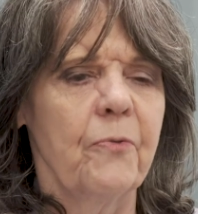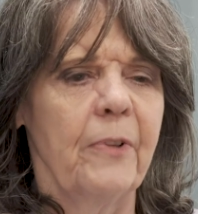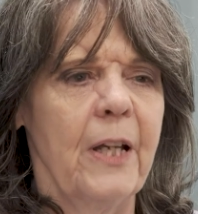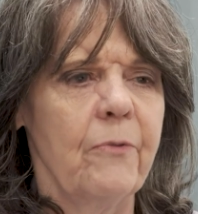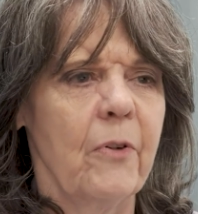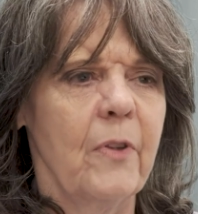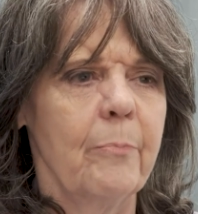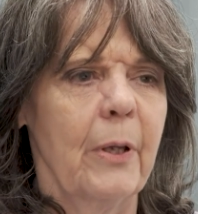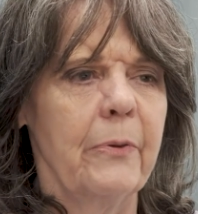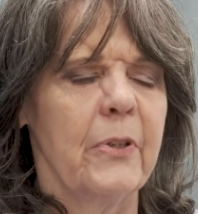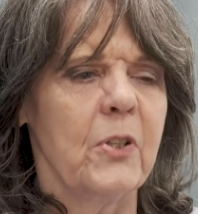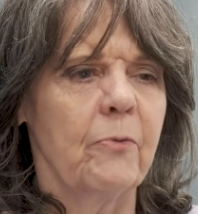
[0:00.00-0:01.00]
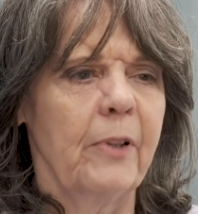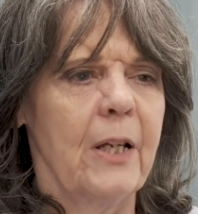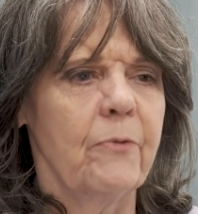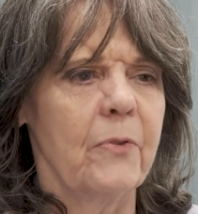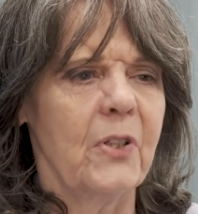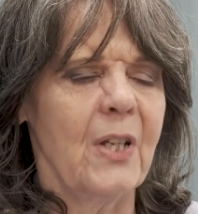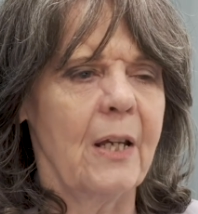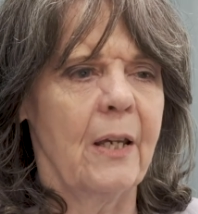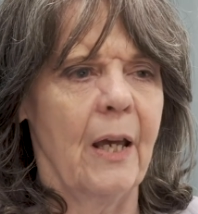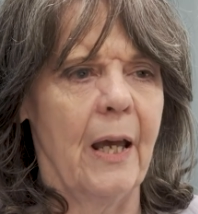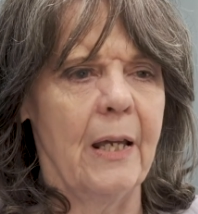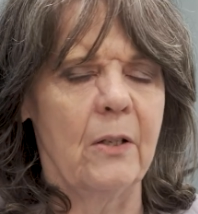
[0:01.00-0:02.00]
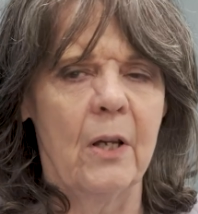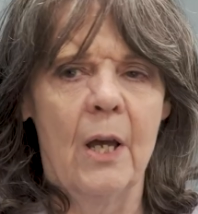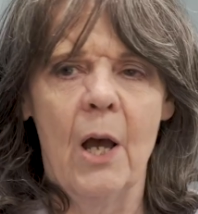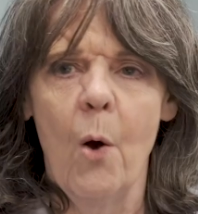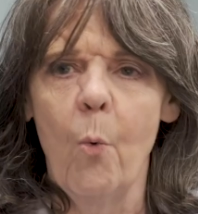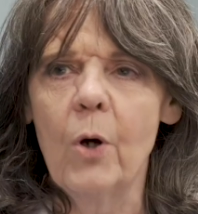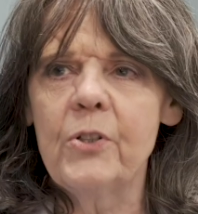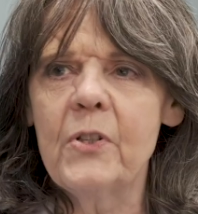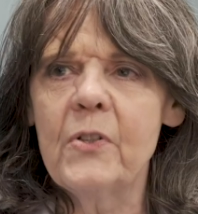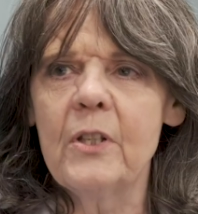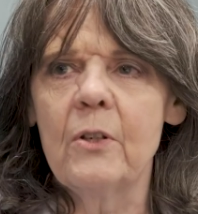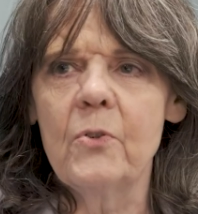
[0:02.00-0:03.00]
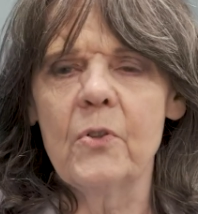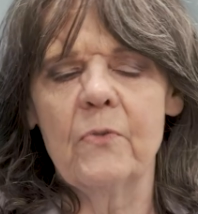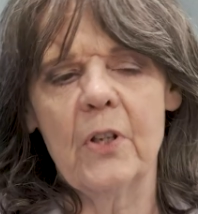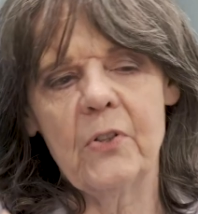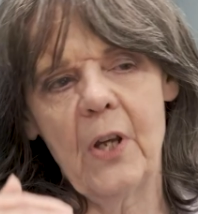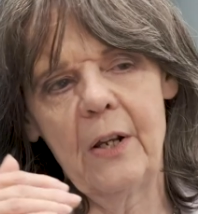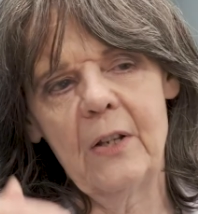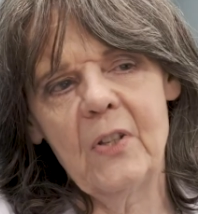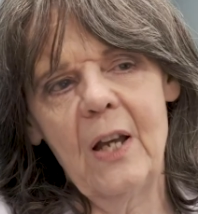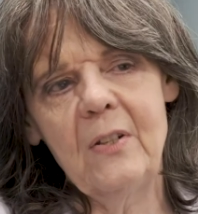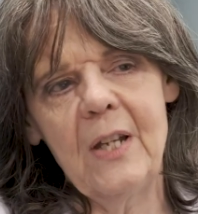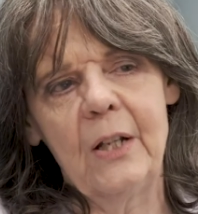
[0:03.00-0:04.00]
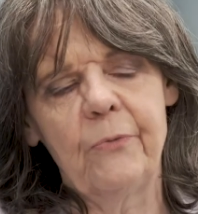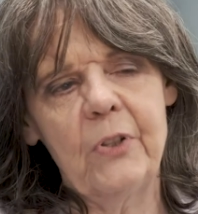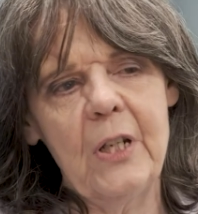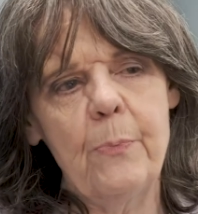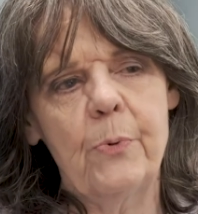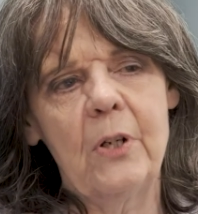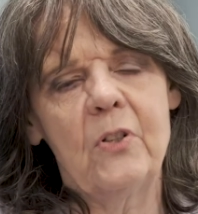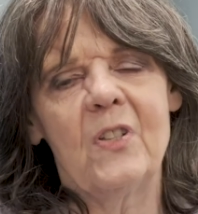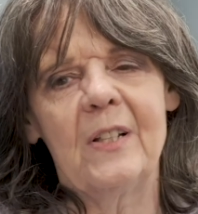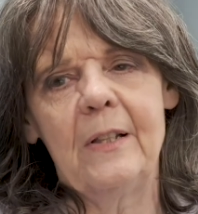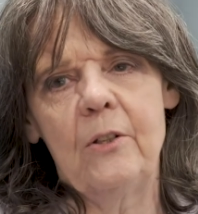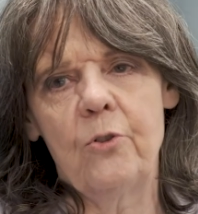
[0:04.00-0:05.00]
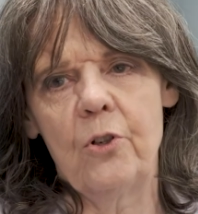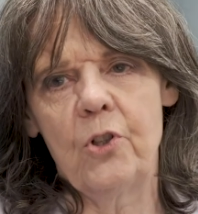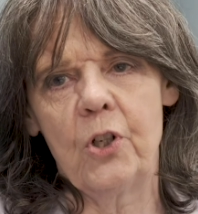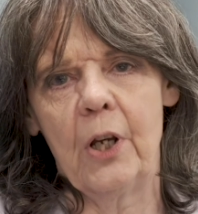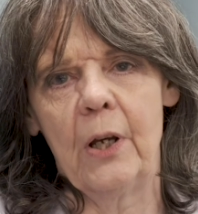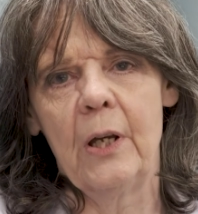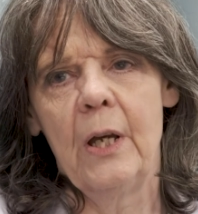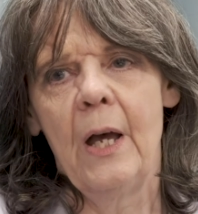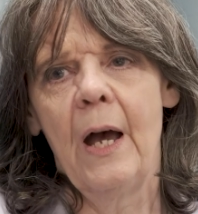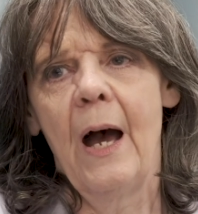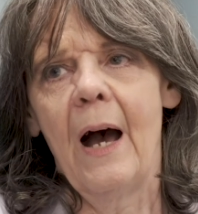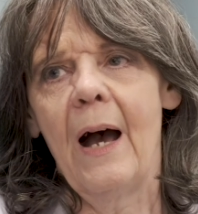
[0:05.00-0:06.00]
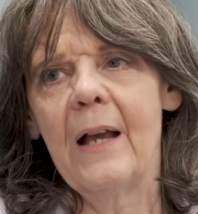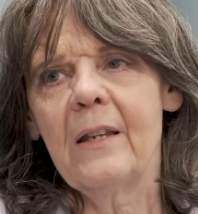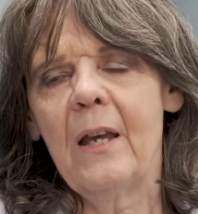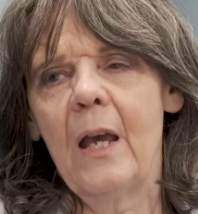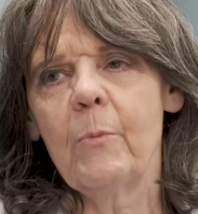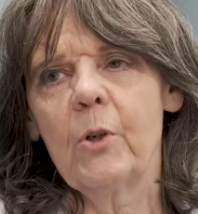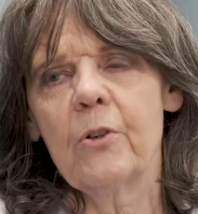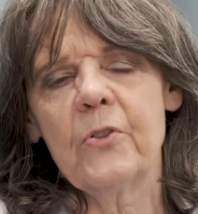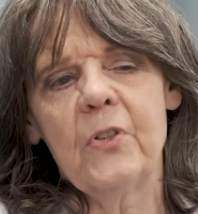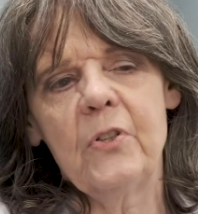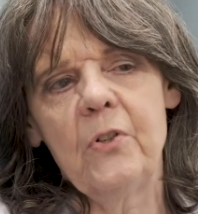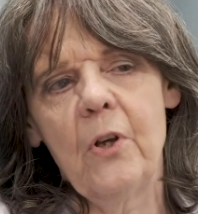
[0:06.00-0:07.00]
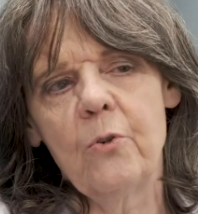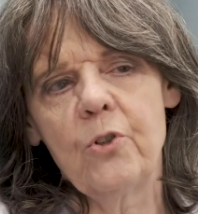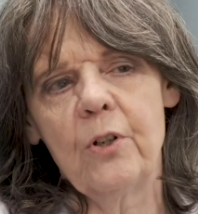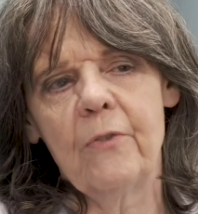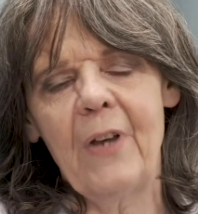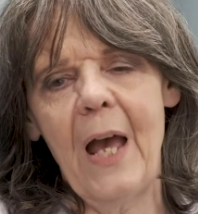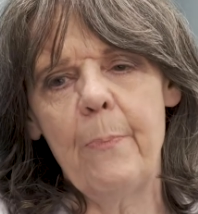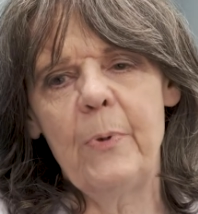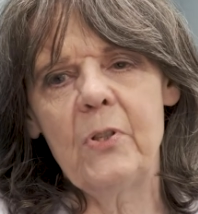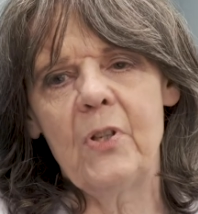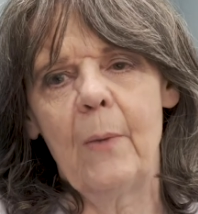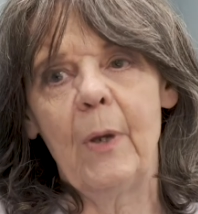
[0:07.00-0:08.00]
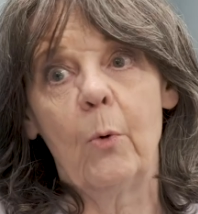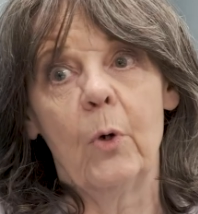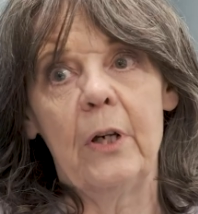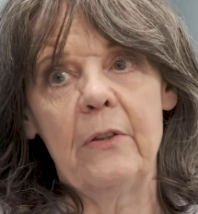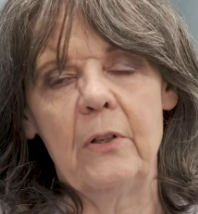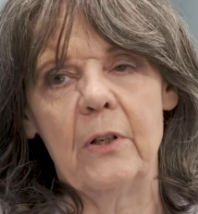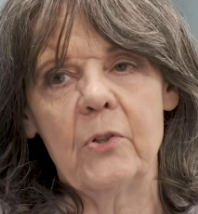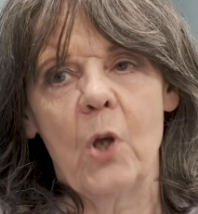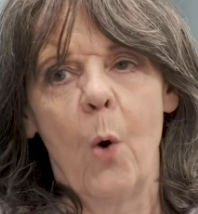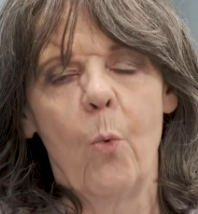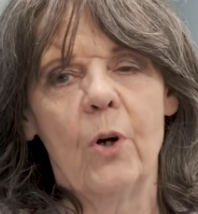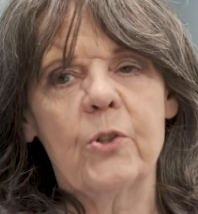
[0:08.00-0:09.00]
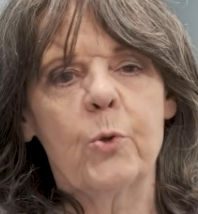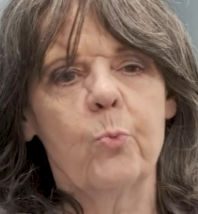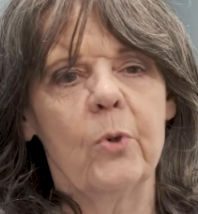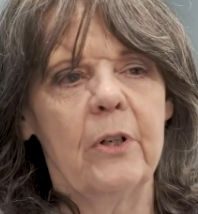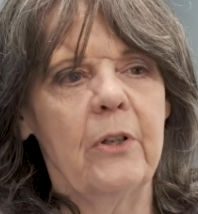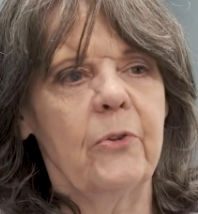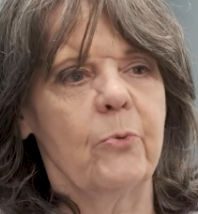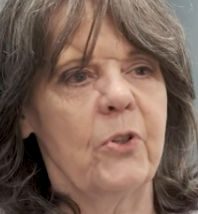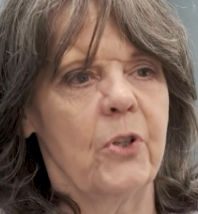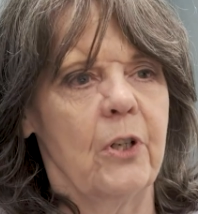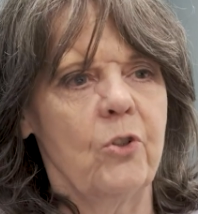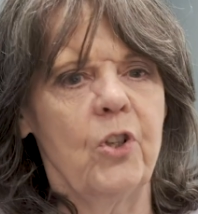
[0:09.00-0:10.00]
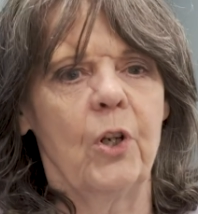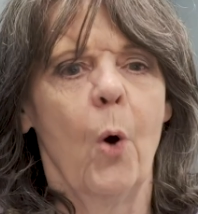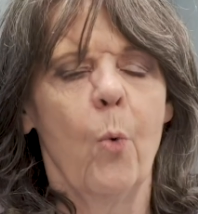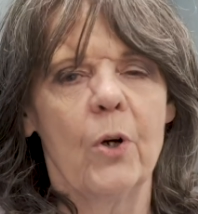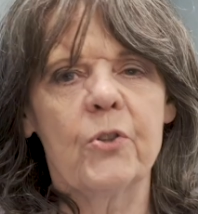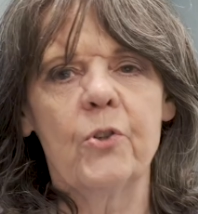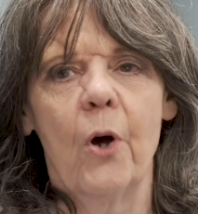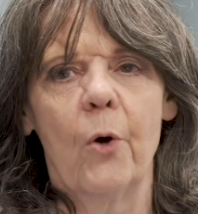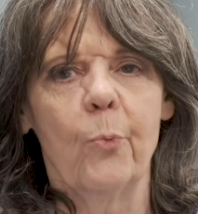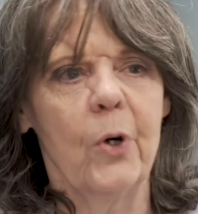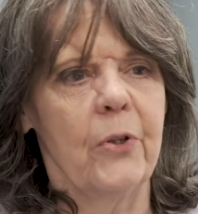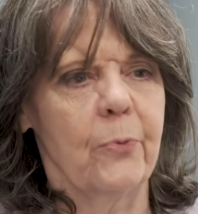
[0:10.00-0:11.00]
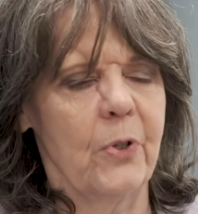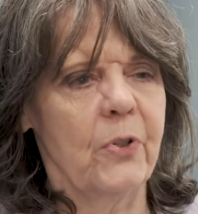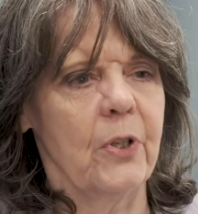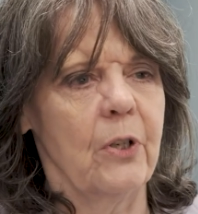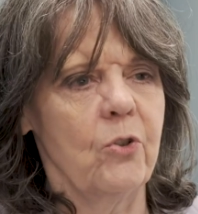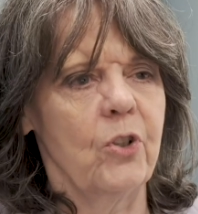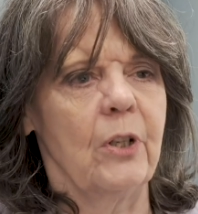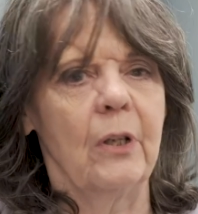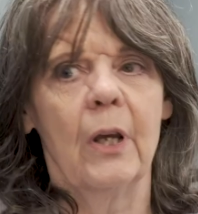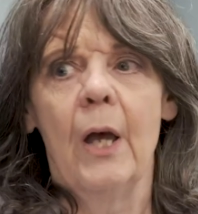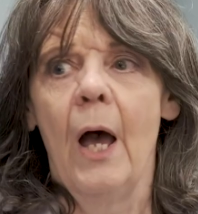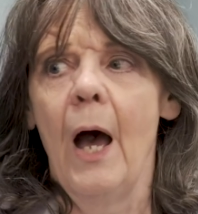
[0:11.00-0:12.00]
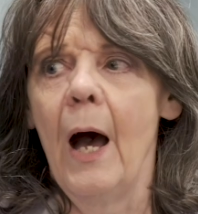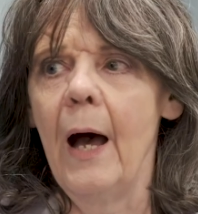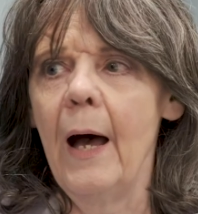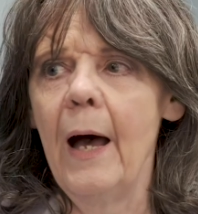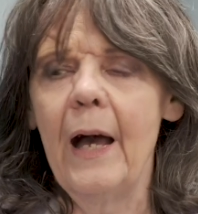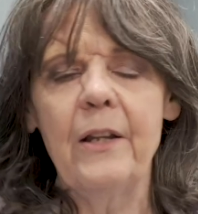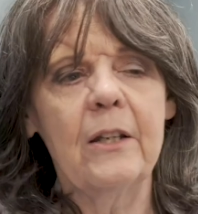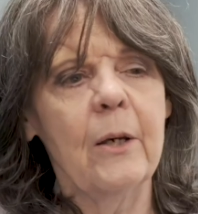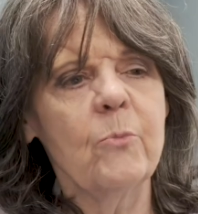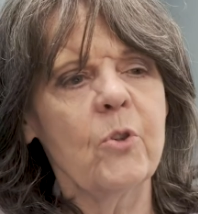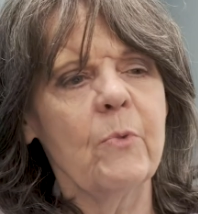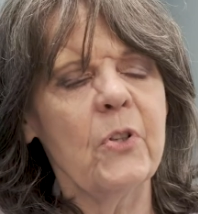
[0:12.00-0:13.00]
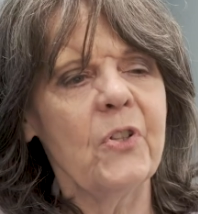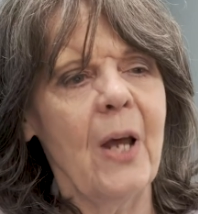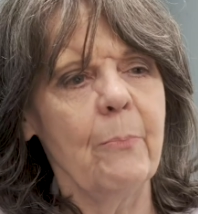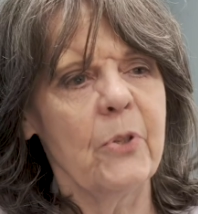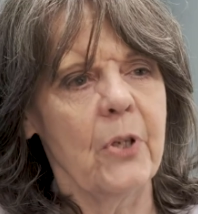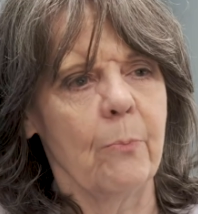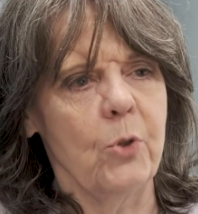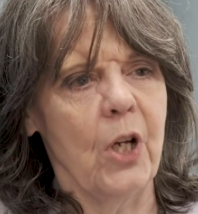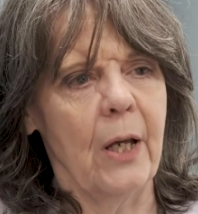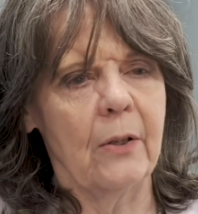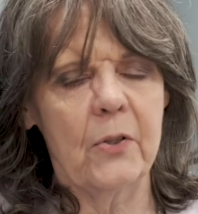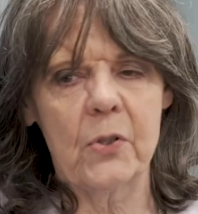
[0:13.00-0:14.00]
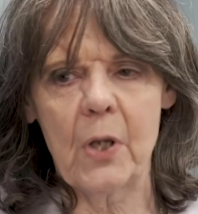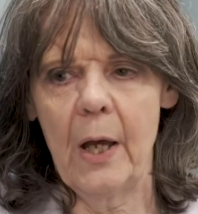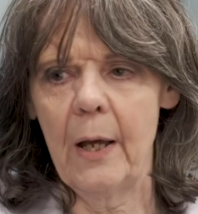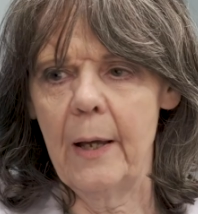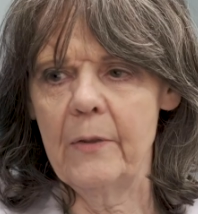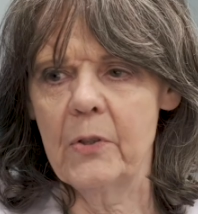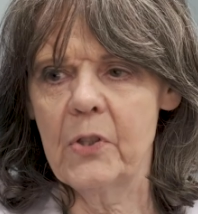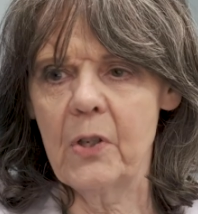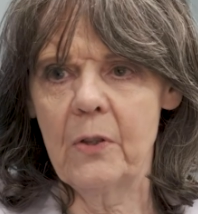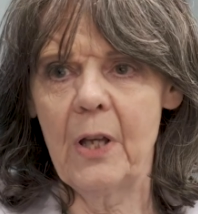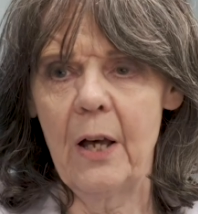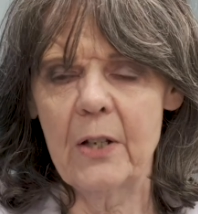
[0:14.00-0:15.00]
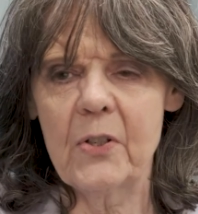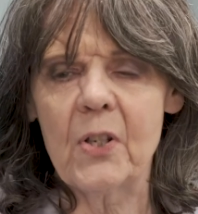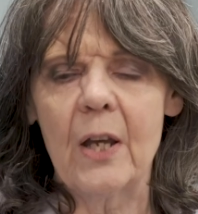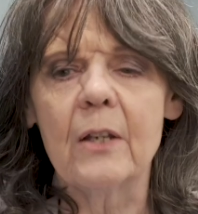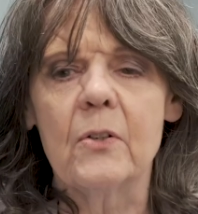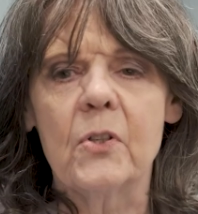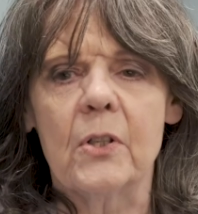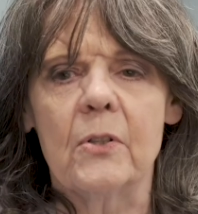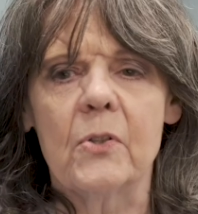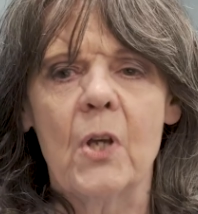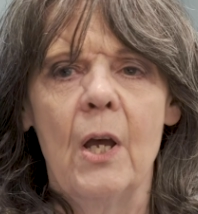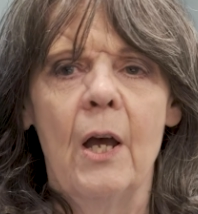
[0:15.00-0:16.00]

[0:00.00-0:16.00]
flavour of the month, it's flavour of the decade. What is the use of this? And as I delved deeper into the literature, I came across this notion of epistemic worthiness. What's worth researching? What's not worth researching? And it comes from the STEM subjects, the hard sciences.